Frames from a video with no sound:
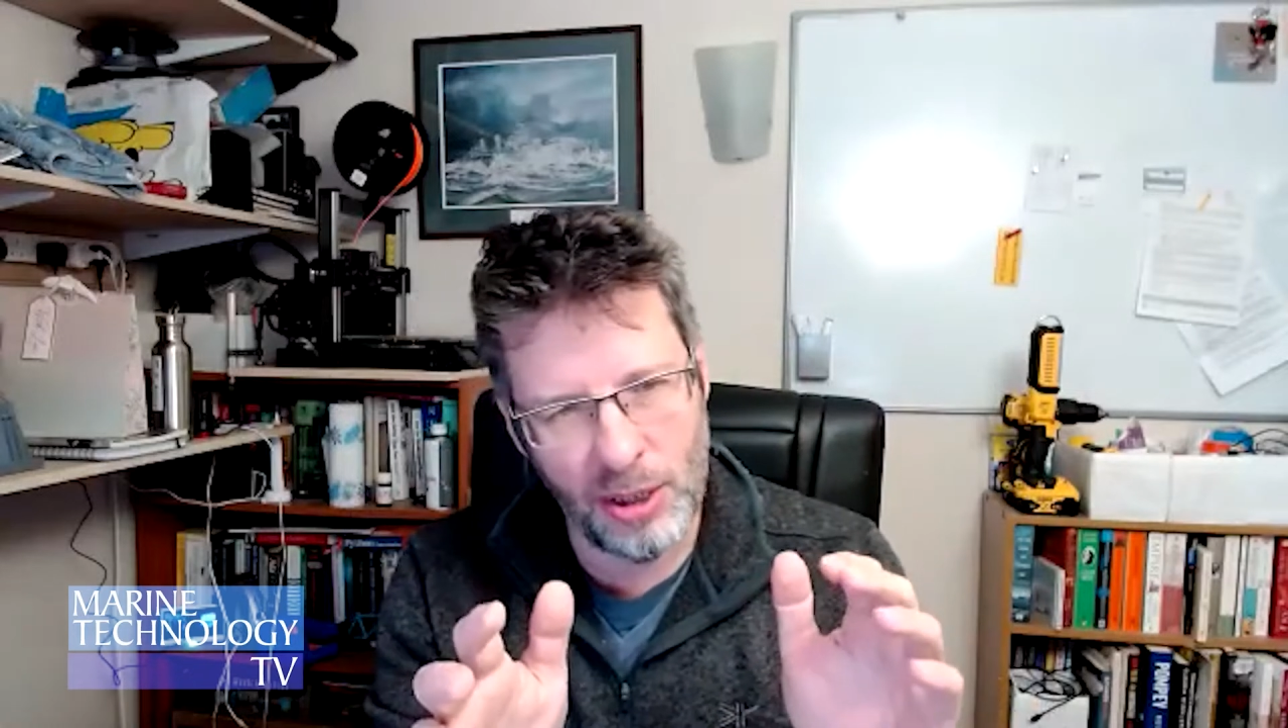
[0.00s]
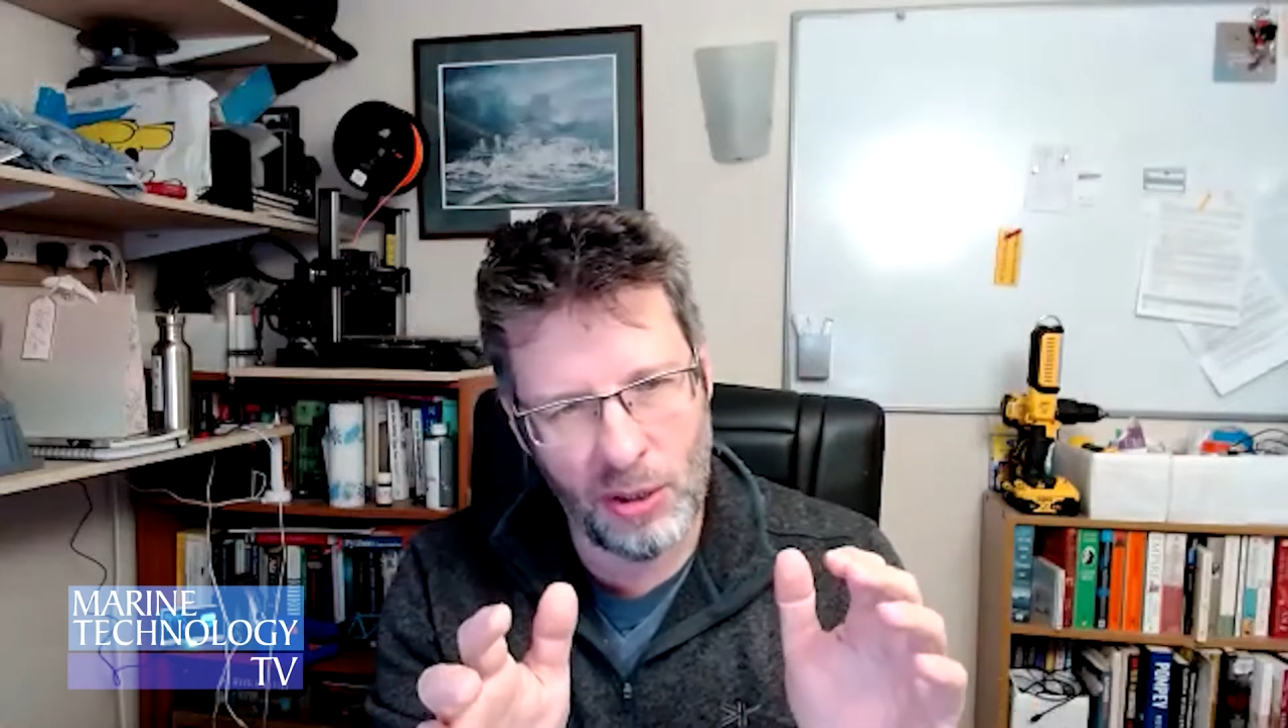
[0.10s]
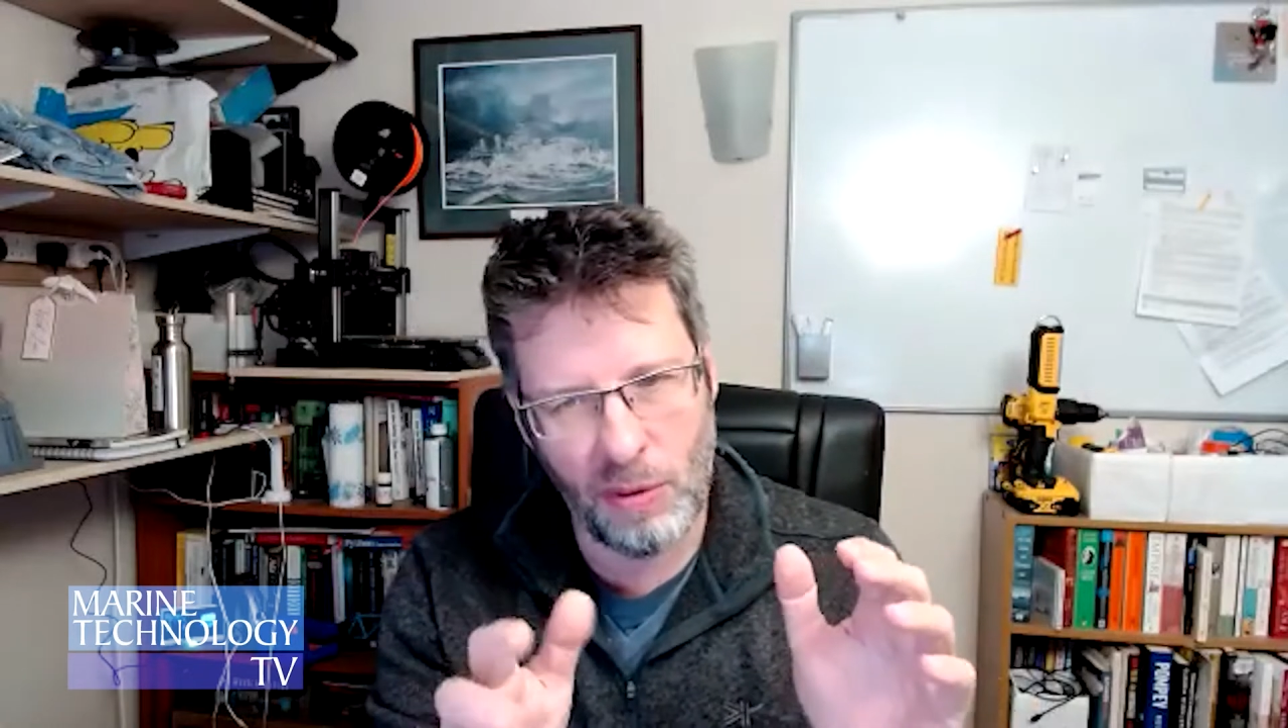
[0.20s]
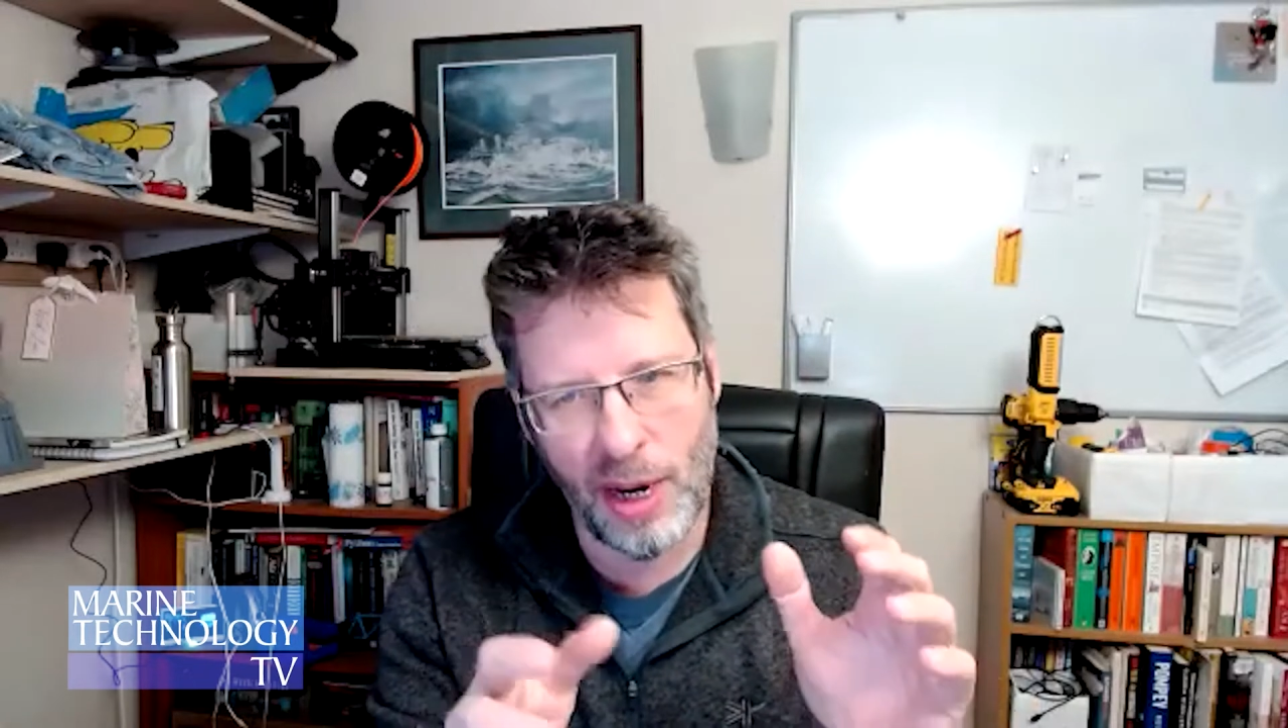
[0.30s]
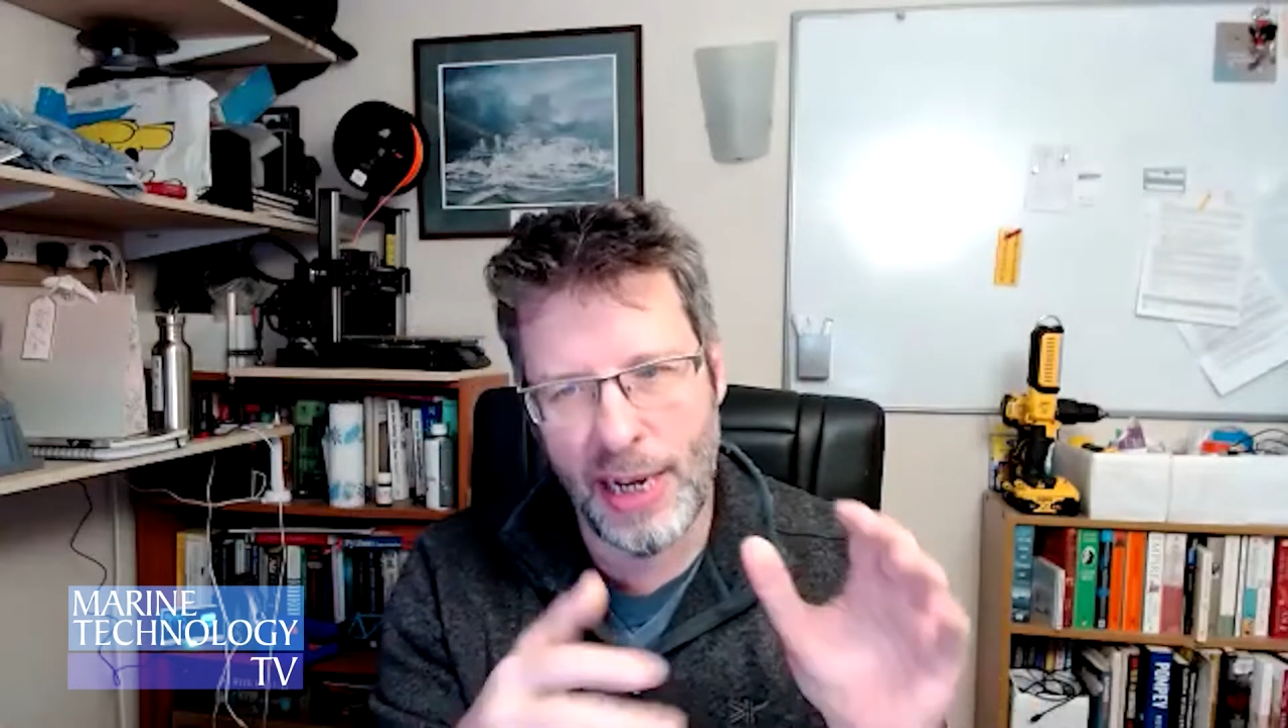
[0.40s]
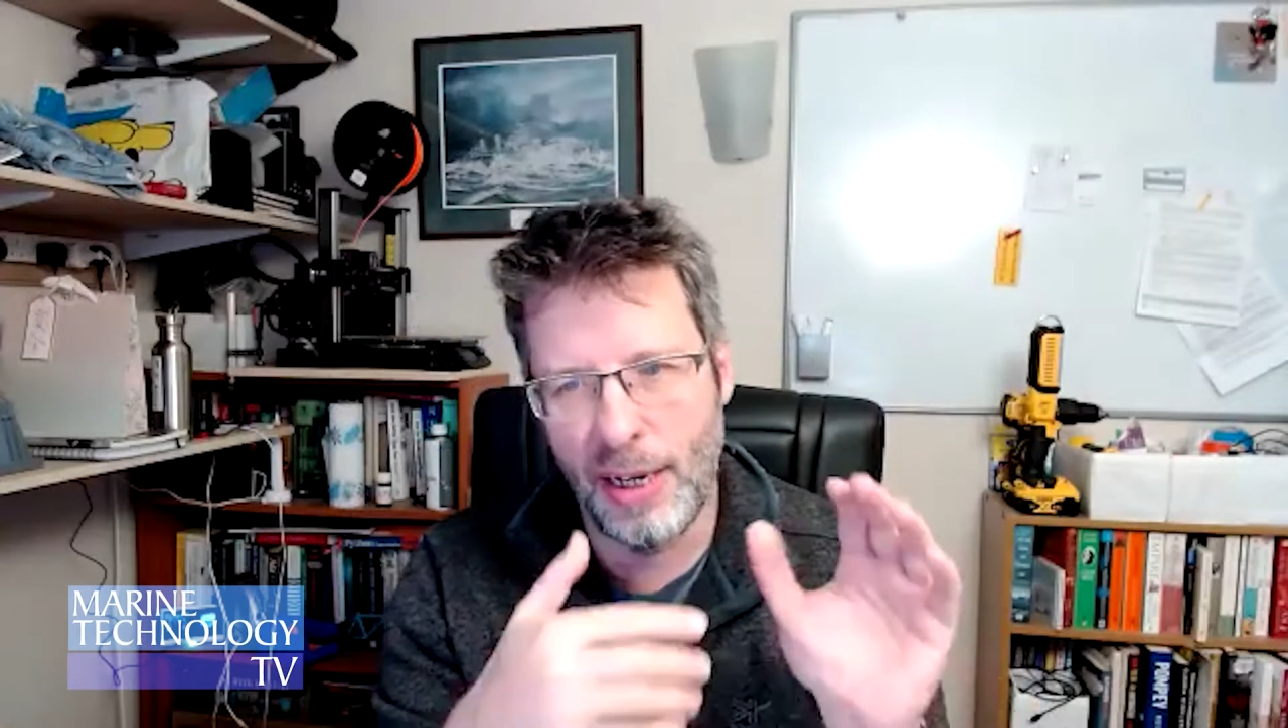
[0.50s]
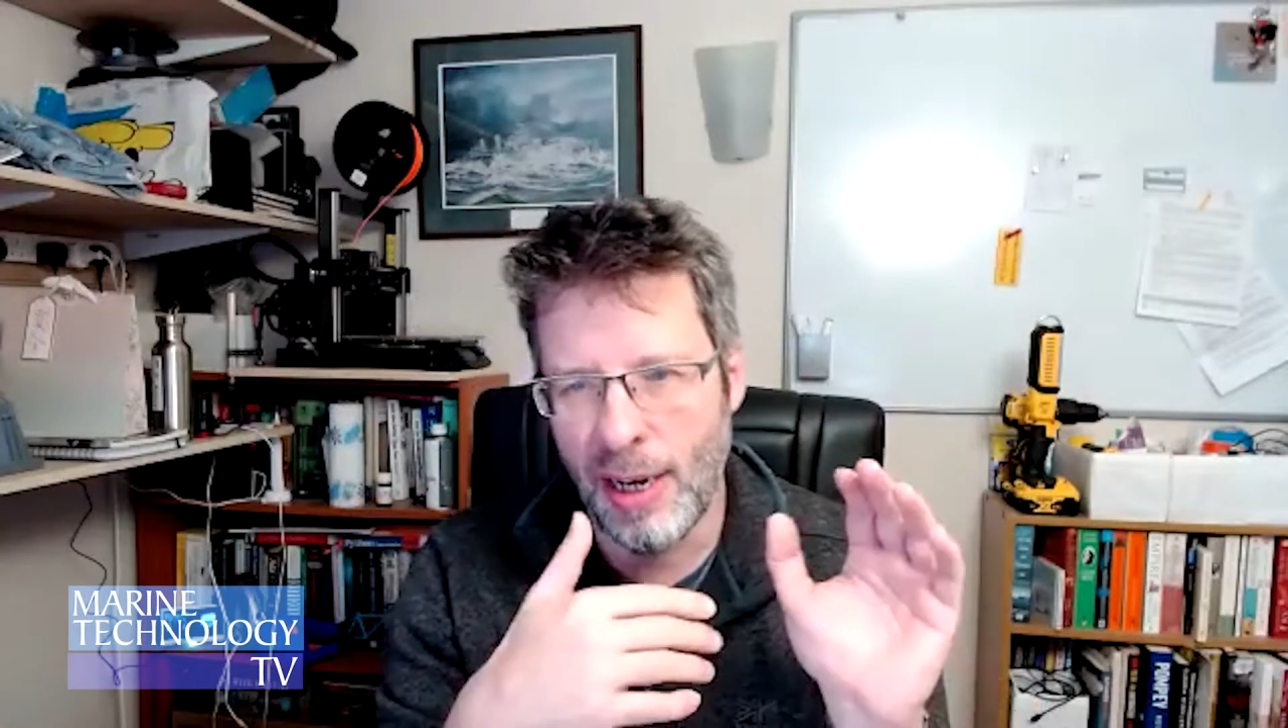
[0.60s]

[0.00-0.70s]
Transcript: terrain